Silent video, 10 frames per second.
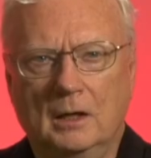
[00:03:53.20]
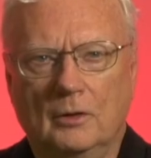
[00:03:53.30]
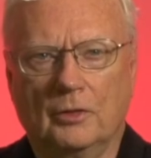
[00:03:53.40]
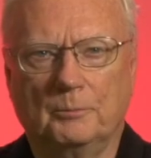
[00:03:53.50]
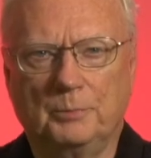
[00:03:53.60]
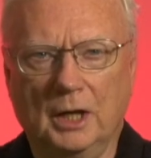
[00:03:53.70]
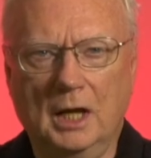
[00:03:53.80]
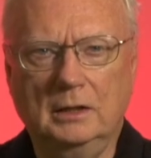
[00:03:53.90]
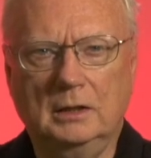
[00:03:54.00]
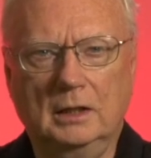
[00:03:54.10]
The
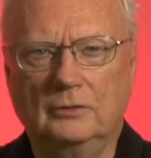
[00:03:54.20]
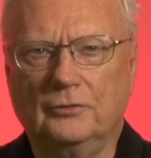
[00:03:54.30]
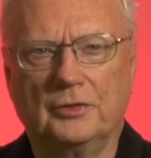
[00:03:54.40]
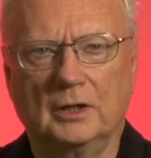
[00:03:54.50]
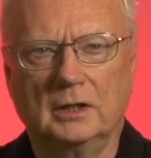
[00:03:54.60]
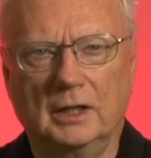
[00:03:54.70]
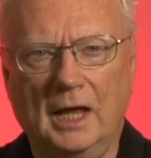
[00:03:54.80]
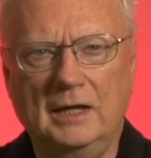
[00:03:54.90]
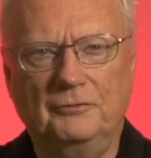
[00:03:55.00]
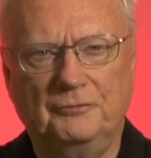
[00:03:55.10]
blood is the
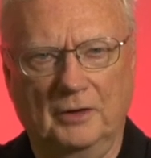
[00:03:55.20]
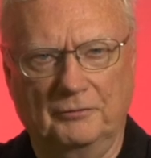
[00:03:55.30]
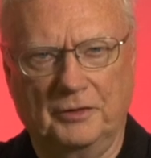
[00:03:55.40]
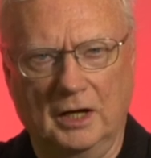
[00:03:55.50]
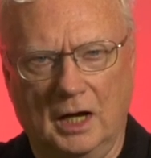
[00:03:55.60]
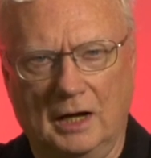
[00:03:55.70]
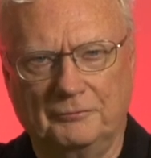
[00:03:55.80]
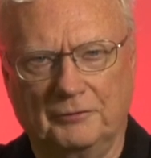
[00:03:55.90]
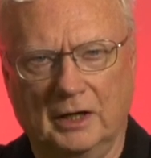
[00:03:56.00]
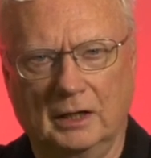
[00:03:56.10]
life of the
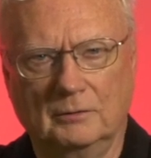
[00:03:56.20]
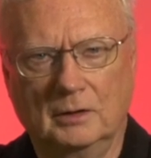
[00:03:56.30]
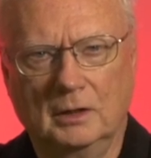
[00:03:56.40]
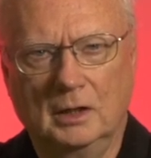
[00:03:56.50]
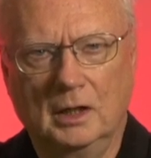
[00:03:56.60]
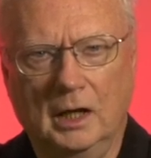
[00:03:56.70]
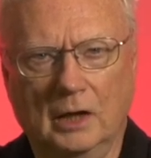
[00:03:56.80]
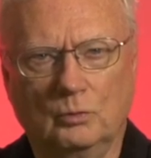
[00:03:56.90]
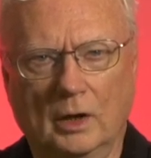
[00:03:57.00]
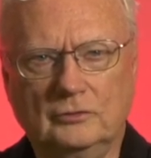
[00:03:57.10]
offering
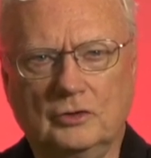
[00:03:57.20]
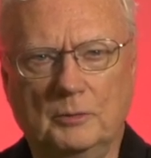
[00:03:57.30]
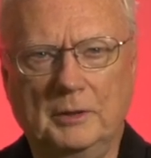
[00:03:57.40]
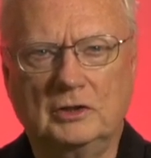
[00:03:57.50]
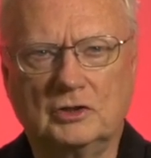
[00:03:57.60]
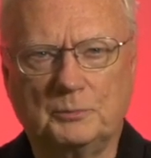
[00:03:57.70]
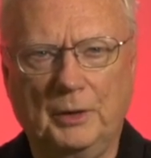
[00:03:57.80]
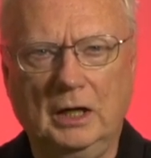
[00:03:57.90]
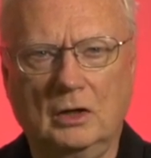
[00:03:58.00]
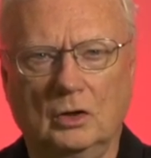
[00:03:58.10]
and was to be
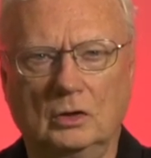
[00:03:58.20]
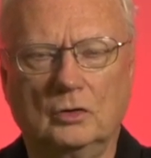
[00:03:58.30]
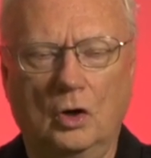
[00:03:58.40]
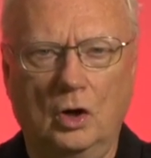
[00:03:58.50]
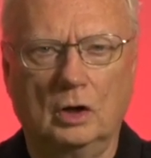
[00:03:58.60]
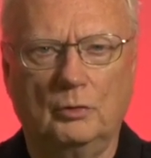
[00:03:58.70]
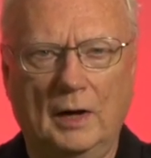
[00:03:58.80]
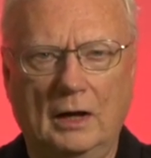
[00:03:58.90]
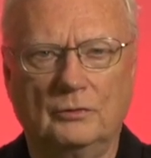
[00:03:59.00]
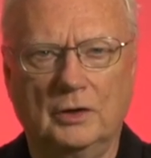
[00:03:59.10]
sprinkled all
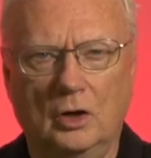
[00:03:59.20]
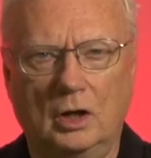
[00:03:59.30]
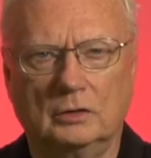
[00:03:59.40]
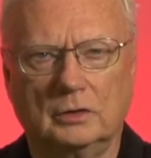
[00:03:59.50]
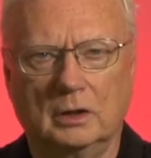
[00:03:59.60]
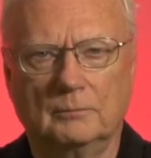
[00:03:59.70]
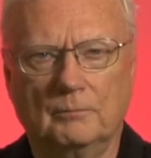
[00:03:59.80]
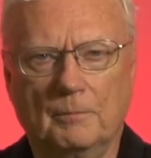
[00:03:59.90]
around the altar.